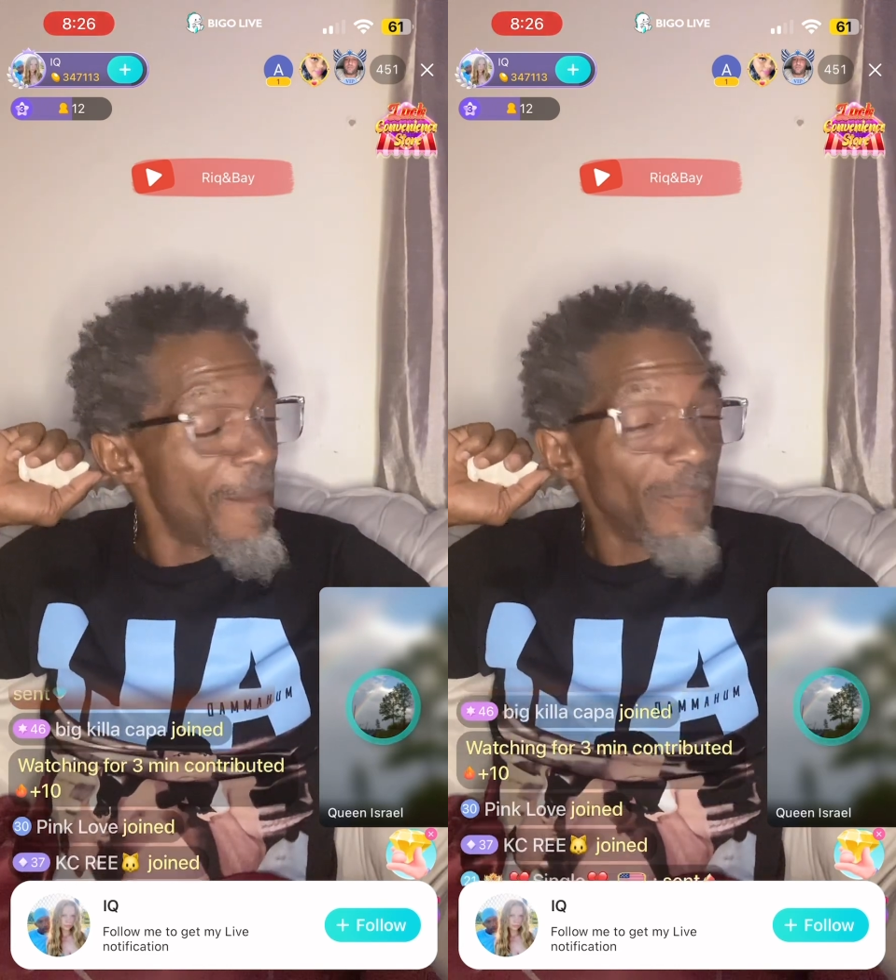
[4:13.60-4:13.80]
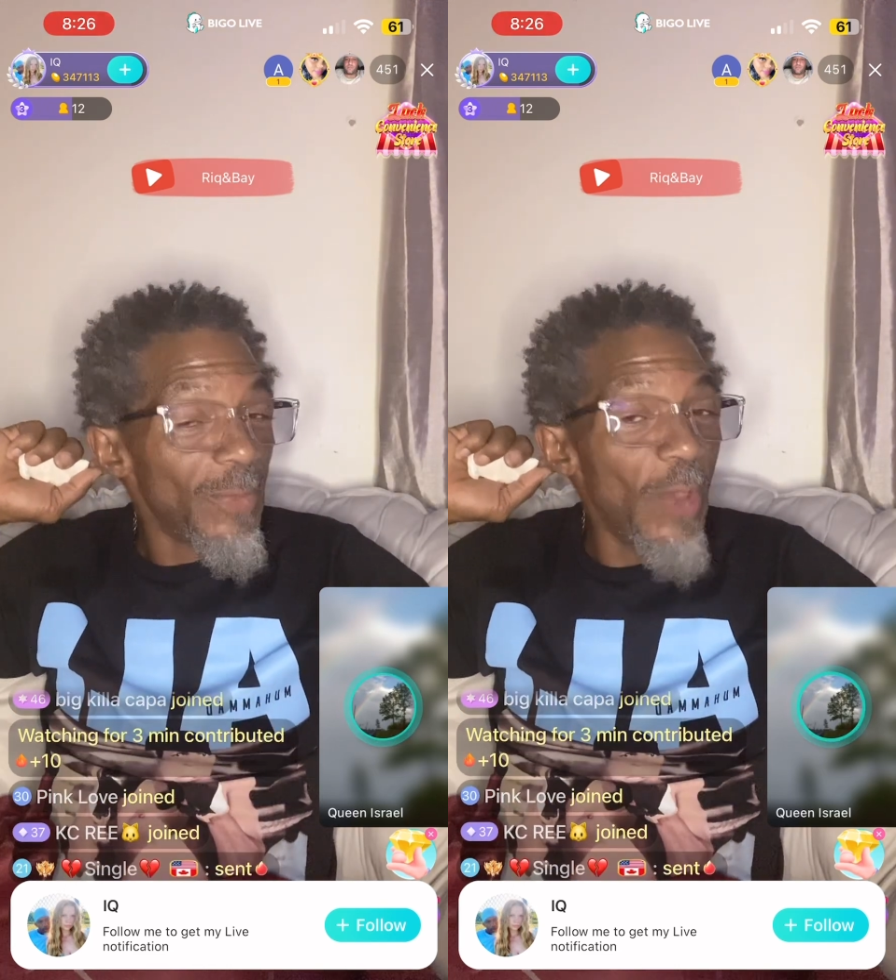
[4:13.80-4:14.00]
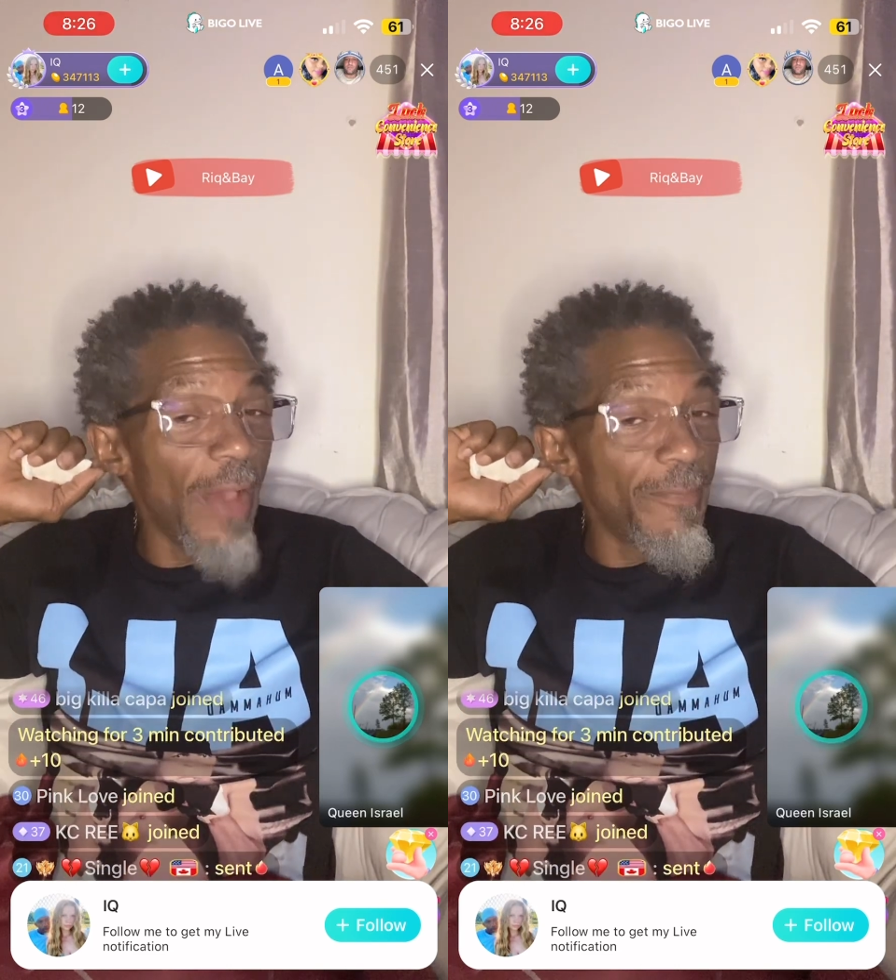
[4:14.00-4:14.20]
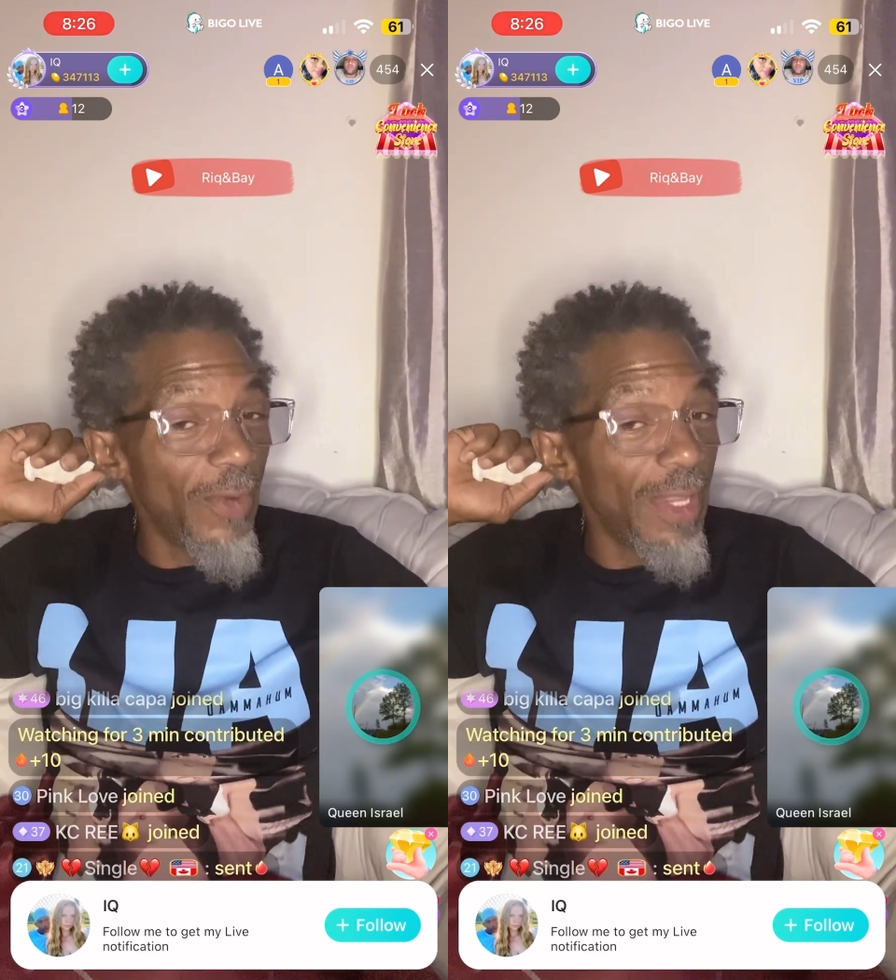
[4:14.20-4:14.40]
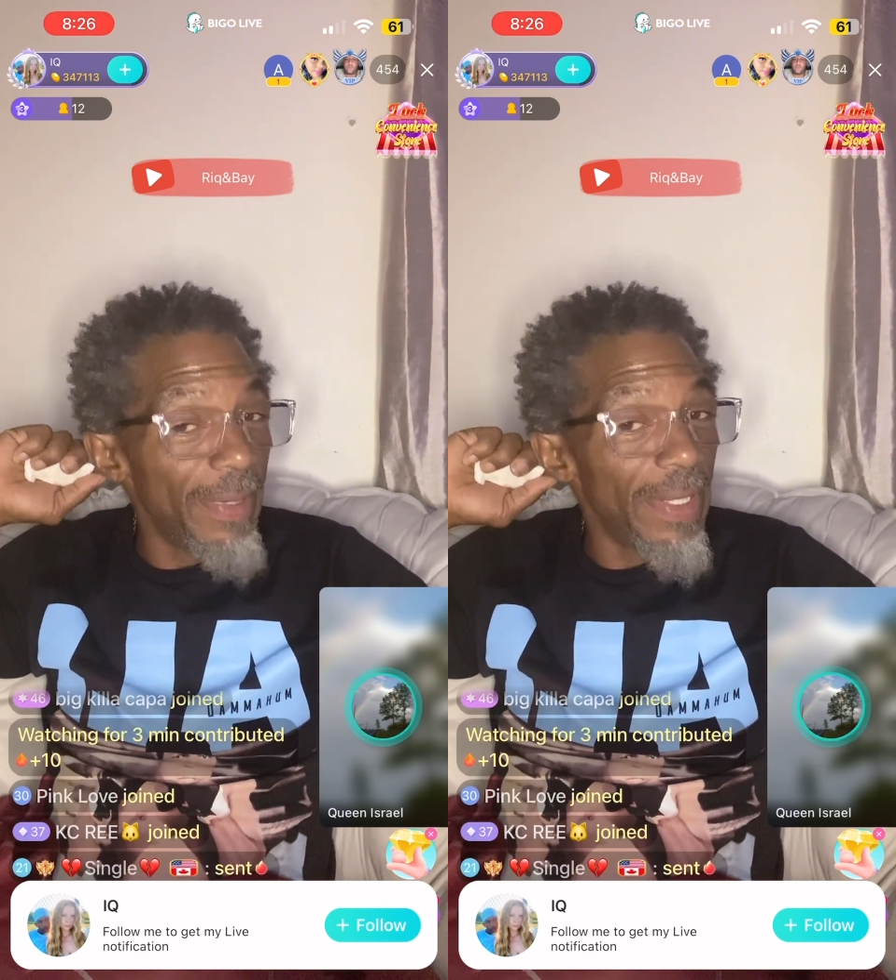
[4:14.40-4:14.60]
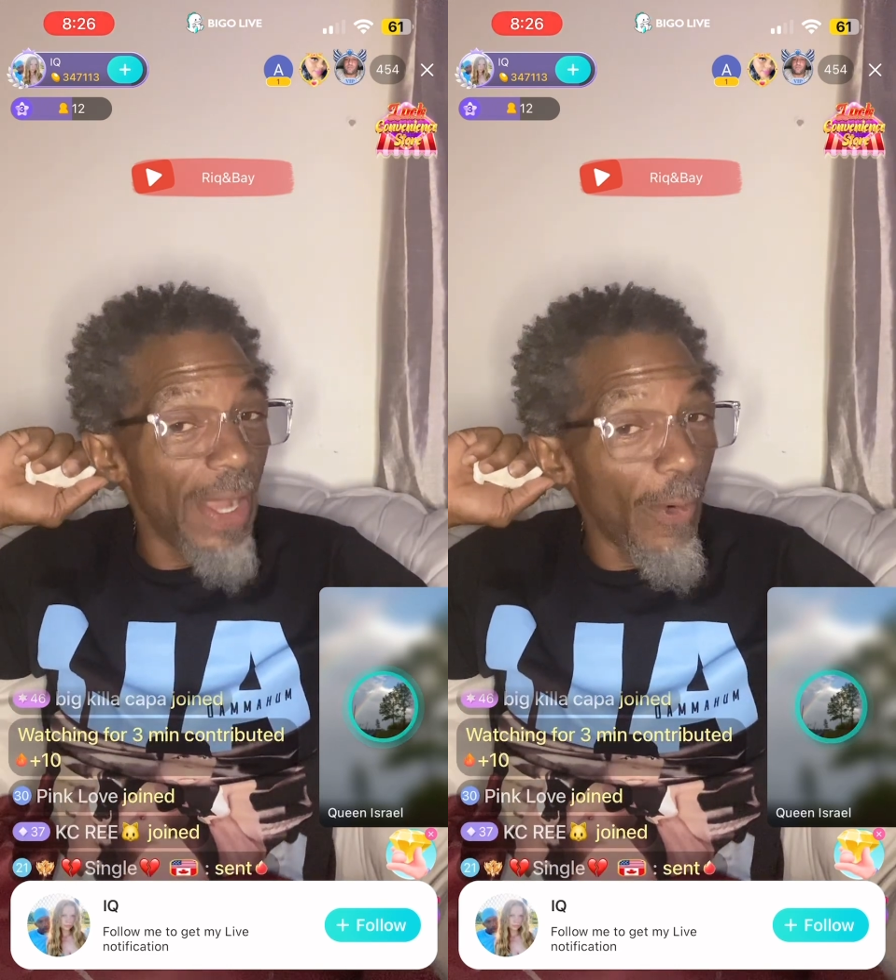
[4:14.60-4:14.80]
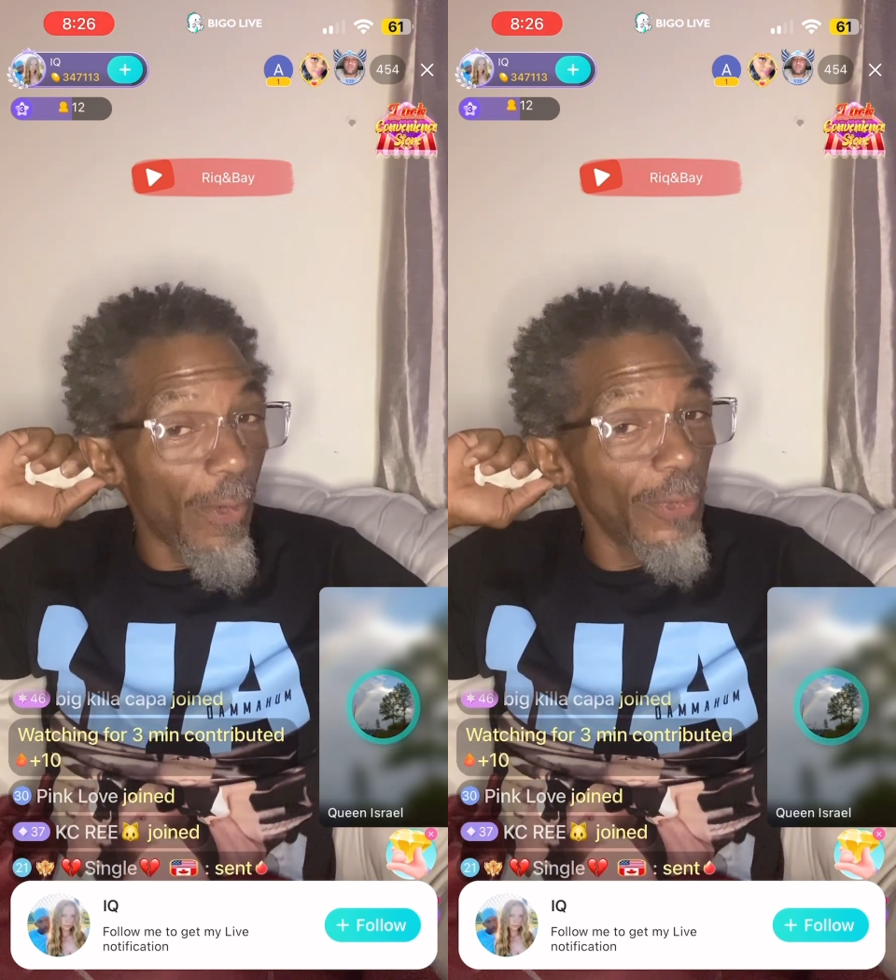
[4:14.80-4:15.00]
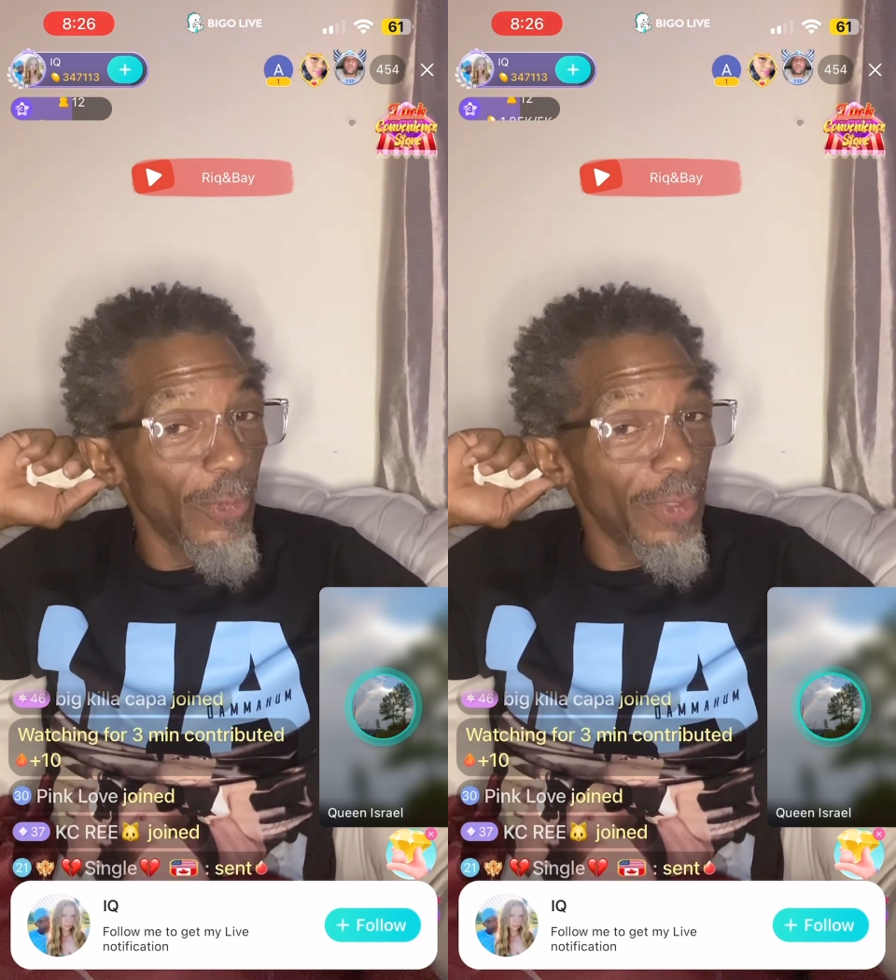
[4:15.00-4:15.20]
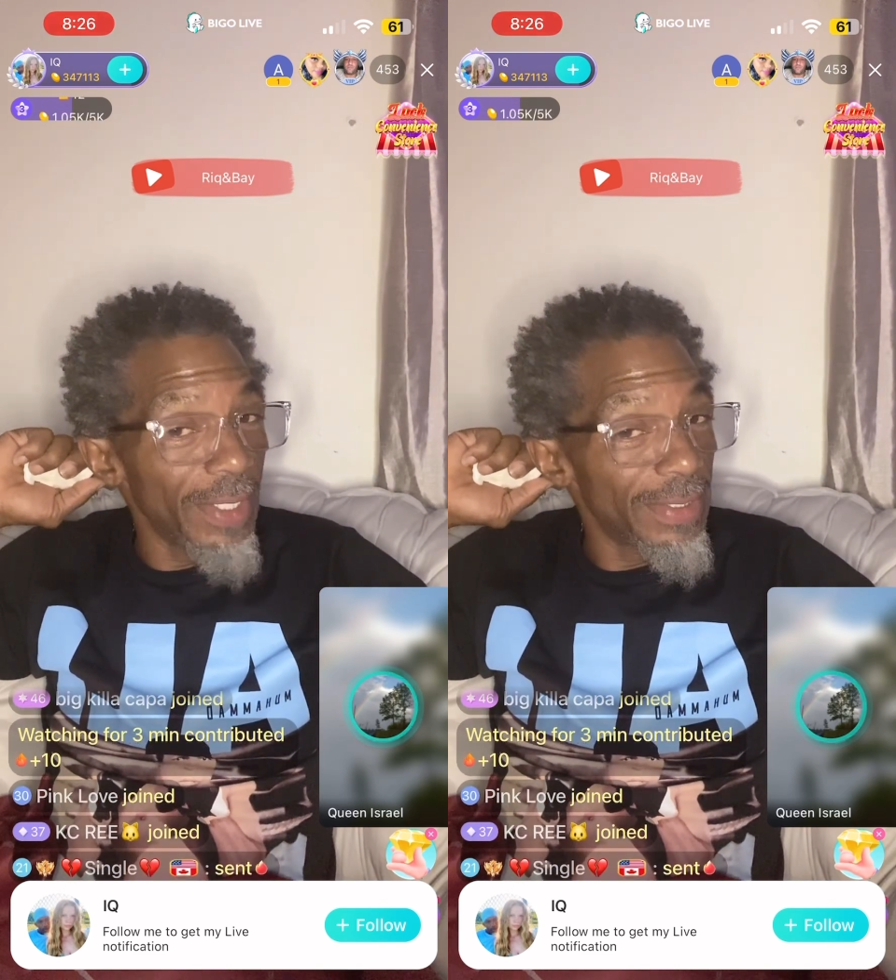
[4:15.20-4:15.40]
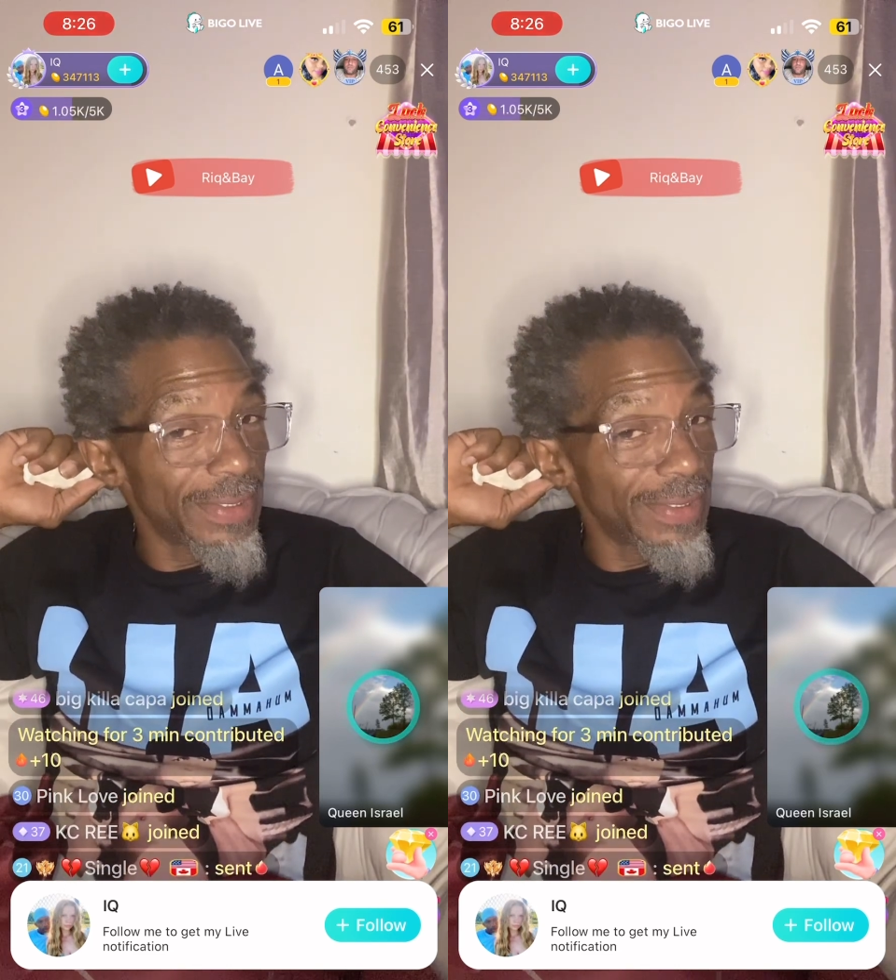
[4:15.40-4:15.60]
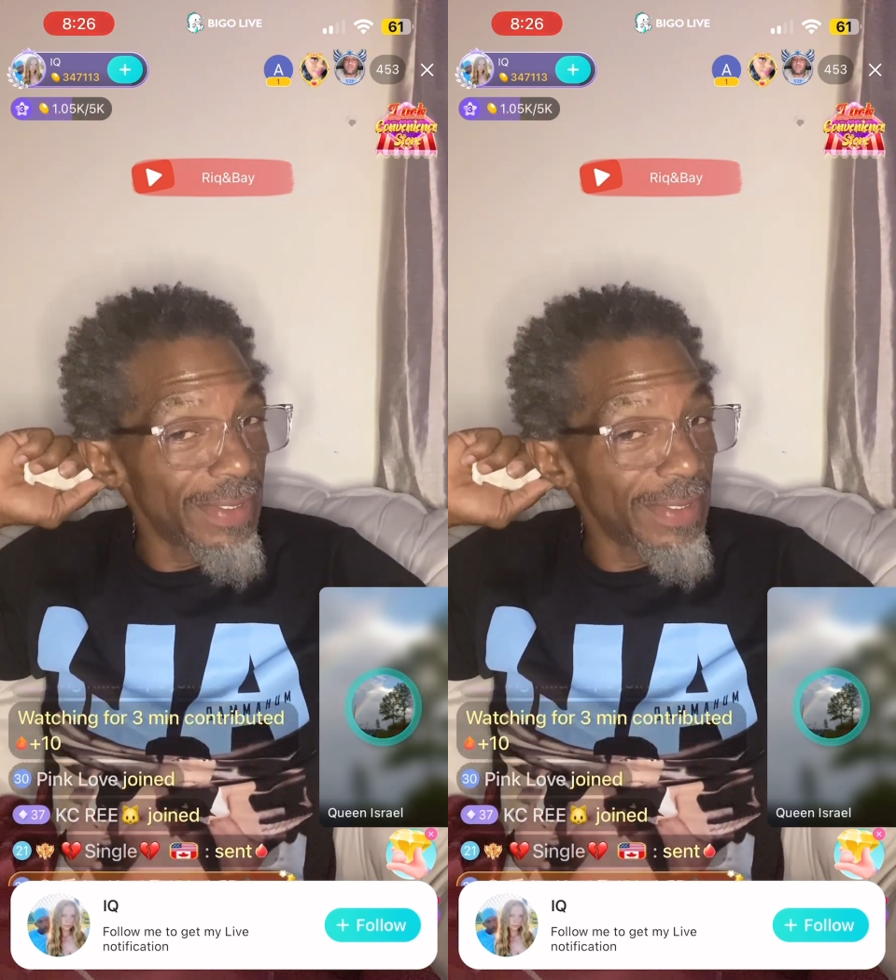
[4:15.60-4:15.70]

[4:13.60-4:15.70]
you have really been hard on us.